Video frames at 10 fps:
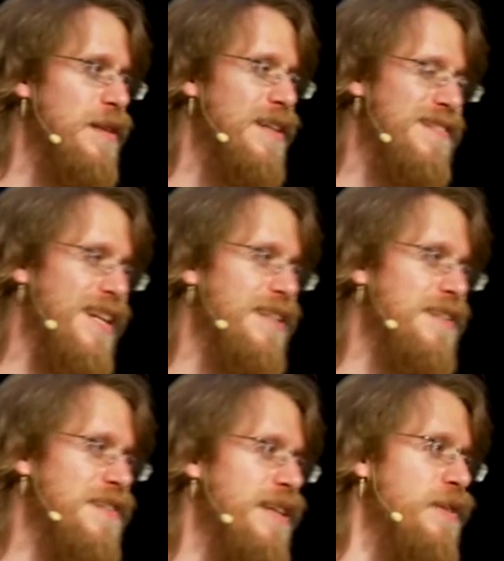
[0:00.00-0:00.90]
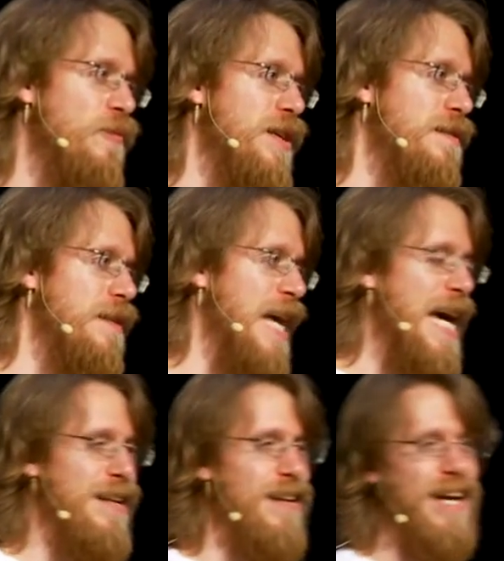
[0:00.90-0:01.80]
that's not to say that we
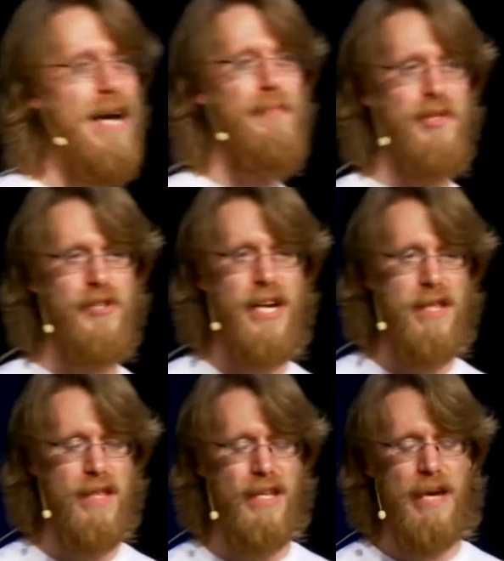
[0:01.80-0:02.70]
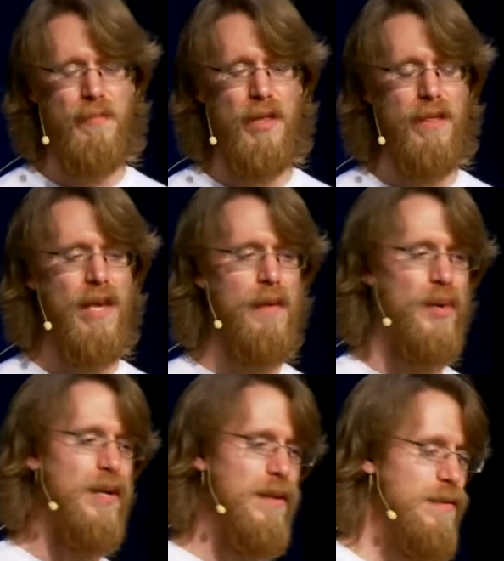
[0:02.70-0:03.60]
hadn't accomplished anything that month,
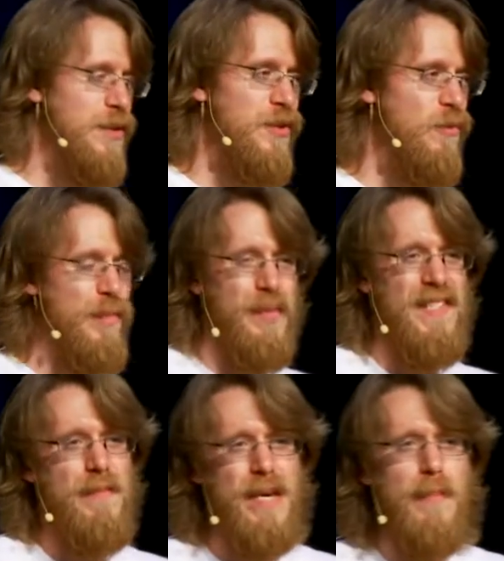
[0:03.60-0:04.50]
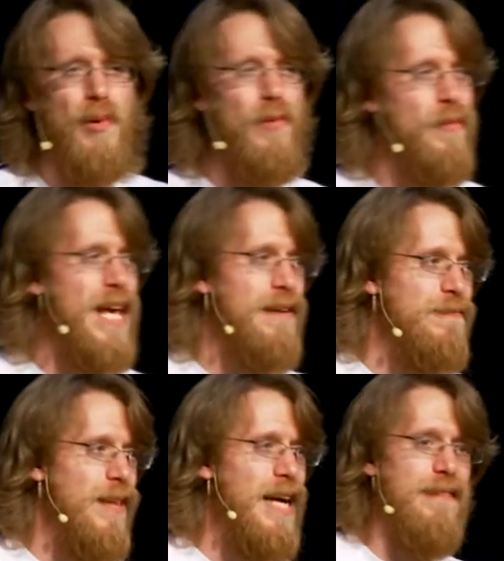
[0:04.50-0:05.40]
but we're busy people. We
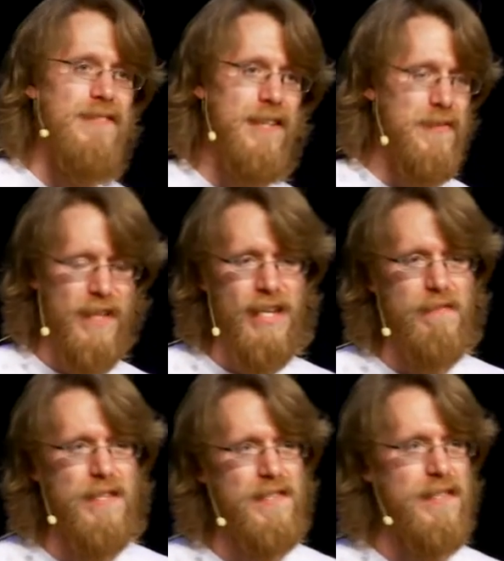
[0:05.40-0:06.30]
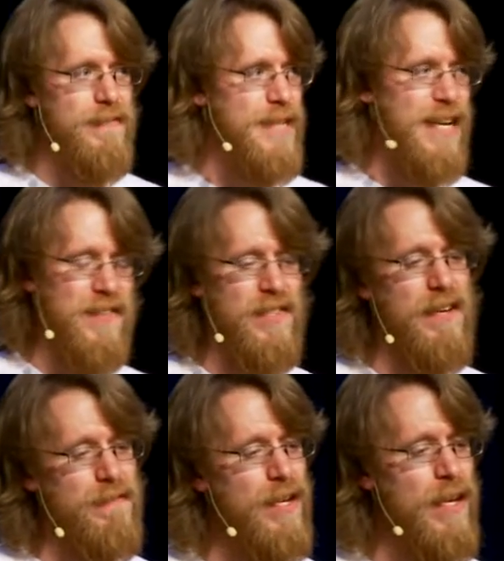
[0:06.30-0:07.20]
have lives outside of this tech
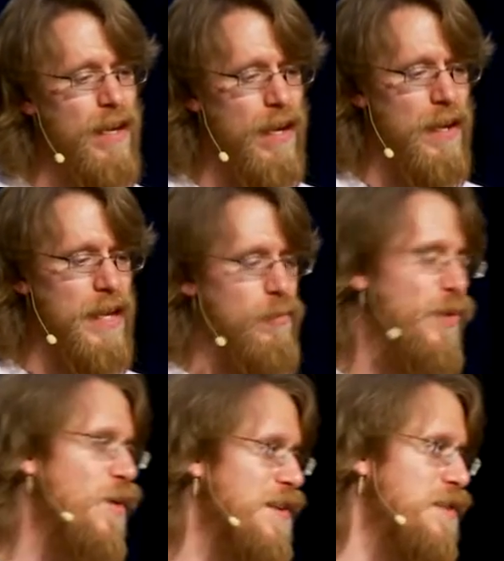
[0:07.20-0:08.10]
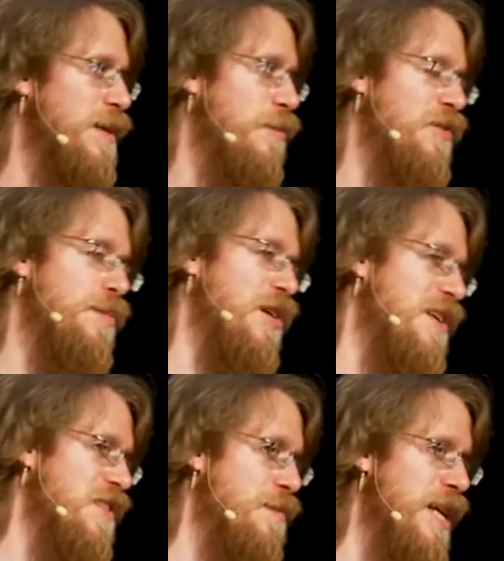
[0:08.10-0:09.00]
stuff, and we want to be able to
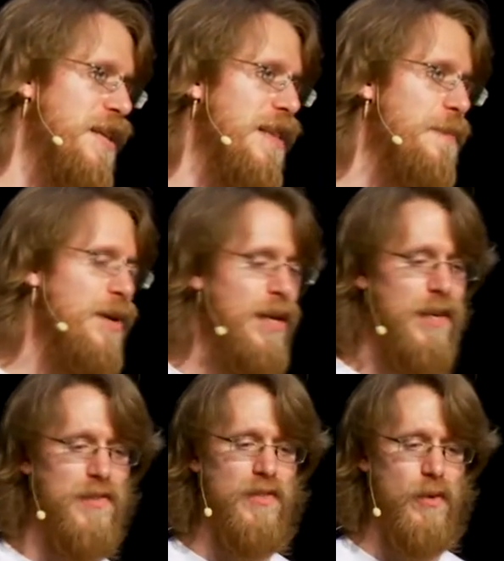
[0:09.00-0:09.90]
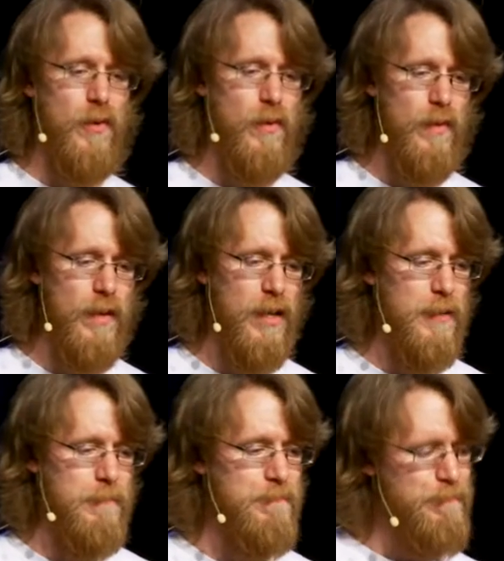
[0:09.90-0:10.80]
participate in them.
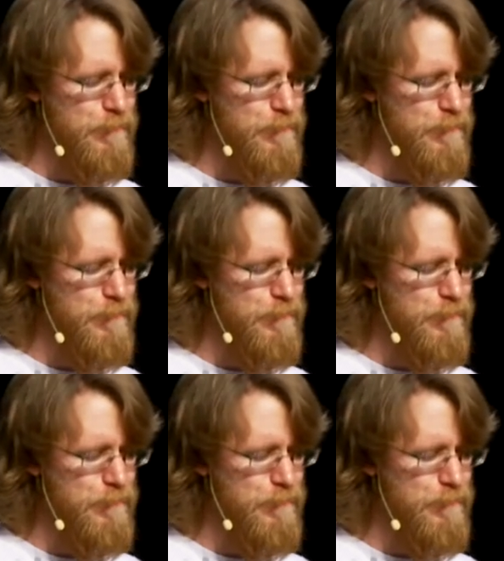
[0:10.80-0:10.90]
So